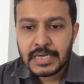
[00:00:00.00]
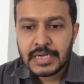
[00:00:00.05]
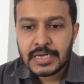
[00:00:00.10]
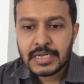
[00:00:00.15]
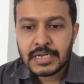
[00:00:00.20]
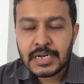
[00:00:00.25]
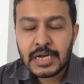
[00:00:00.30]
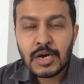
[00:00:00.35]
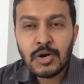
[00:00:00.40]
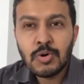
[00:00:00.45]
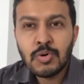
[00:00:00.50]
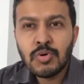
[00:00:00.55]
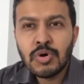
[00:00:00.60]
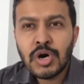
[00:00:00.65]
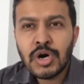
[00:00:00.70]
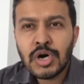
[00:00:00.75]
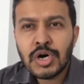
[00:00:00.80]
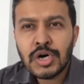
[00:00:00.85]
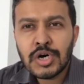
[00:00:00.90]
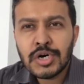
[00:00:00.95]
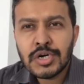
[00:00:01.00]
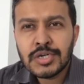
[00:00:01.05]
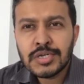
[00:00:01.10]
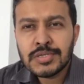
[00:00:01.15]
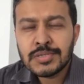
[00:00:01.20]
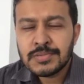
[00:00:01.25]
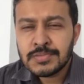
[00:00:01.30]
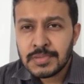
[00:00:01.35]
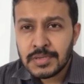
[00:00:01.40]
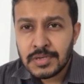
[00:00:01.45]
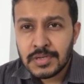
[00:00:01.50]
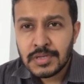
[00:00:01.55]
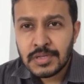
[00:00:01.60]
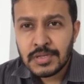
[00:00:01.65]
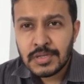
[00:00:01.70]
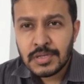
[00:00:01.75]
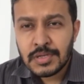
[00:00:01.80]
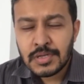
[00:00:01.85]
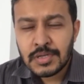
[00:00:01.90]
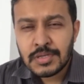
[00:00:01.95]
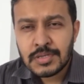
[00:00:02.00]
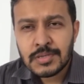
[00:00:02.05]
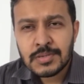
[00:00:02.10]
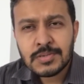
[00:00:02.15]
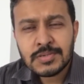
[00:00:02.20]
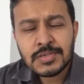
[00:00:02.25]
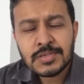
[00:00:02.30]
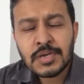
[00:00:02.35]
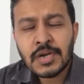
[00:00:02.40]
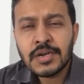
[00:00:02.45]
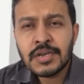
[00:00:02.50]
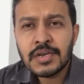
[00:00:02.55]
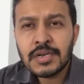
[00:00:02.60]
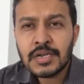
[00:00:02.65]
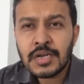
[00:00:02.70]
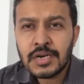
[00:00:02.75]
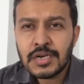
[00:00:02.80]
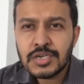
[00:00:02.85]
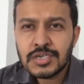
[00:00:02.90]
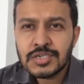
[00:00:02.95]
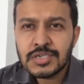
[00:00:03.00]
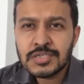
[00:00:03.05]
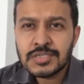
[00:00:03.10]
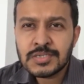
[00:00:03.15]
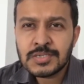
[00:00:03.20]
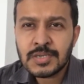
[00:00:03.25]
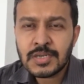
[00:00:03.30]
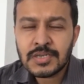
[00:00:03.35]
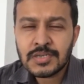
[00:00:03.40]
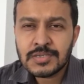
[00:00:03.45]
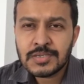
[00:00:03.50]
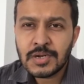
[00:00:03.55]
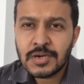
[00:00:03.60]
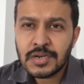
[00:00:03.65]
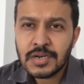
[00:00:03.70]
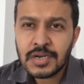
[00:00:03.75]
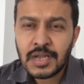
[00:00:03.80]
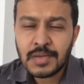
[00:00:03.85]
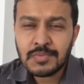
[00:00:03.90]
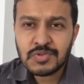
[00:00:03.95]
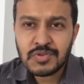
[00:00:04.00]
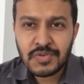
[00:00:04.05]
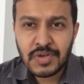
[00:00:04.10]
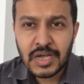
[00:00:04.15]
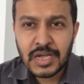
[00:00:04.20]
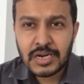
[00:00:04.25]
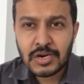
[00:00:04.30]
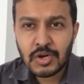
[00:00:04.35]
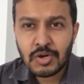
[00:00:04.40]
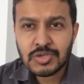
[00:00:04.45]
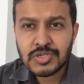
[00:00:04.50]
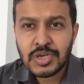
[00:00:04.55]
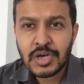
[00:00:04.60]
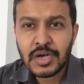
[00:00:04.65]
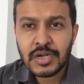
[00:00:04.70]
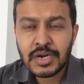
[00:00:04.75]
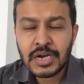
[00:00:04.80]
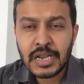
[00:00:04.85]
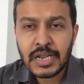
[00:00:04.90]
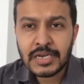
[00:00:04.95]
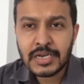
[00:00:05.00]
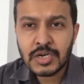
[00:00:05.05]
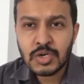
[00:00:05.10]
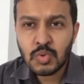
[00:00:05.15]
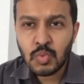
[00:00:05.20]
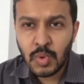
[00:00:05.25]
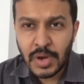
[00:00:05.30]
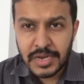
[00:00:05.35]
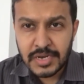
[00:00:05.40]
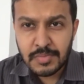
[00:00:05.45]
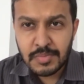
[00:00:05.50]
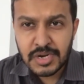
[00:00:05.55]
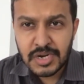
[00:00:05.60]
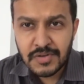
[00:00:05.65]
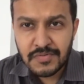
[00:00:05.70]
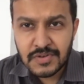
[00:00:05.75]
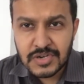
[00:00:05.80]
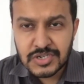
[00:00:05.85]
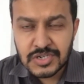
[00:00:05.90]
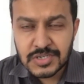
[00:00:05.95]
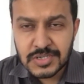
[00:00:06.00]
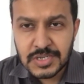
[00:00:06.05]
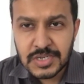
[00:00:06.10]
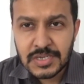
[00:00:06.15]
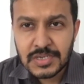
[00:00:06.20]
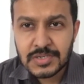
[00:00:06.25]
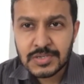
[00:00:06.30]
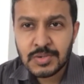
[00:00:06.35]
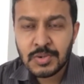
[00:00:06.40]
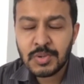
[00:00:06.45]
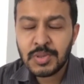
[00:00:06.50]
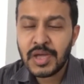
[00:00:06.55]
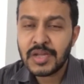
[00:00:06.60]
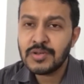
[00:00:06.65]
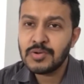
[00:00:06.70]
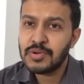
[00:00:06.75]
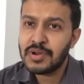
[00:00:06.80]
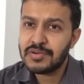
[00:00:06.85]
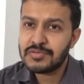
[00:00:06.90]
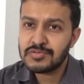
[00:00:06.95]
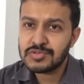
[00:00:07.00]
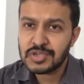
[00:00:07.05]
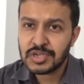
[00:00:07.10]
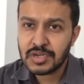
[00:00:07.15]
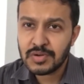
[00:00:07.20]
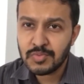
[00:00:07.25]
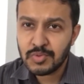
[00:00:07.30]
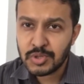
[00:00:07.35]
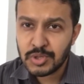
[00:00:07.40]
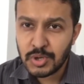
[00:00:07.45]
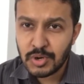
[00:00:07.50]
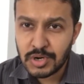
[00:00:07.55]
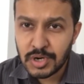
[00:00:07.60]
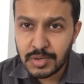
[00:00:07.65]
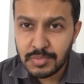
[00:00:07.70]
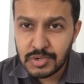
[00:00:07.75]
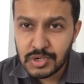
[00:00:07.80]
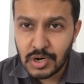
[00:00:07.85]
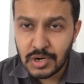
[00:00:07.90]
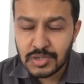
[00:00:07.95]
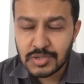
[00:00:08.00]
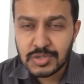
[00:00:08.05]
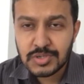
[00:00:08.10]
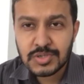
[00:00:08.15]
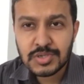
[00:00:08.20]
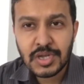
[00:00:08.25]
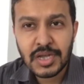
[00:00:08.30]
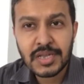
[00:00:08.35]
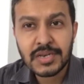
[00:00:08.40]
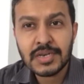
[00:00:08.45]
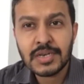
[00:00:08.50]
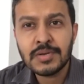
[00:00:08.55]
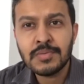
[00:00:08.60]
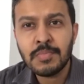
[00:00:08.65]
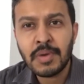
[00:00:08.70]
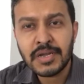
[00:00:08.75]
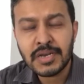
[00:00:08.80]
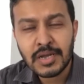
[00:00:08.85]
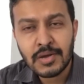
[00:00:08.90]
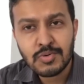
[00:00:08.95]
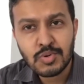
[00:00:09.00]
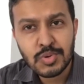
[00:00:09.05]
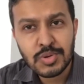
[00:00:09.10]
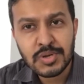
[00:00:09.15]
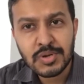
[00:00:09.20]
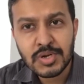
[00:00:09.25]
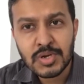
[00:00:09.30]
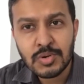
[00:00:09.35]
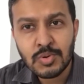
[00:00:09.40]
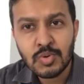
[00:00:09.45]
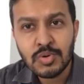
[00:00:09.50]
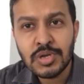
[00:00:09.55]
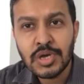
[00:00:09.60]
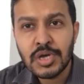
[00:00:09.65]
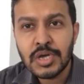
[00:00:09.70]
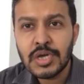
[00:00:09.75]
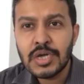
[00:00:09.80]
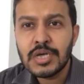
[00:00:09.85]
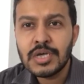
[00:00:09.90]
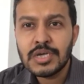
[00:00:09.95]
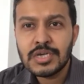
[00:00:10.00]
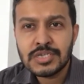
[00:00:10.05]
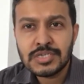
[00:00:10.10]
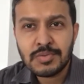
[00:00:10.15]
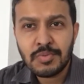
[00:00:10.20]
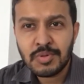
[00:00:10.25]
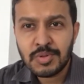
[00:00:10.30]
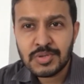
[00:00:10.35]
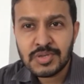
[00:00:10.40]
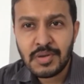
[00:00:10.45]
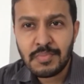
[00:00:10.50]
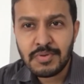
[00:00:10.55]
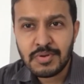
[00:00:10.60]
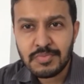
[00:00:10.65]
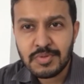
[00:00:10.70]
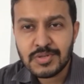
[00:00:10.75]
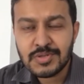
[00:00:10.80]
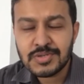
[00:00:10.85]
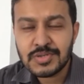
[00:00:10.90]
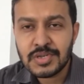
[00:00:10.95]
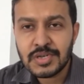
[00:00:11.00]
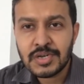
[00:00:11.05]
Now, certain conditions, certain types of hair loss are related to vitamin deficiency. So that you'll have to check up with your dermatologist and might have to include some of the supplements.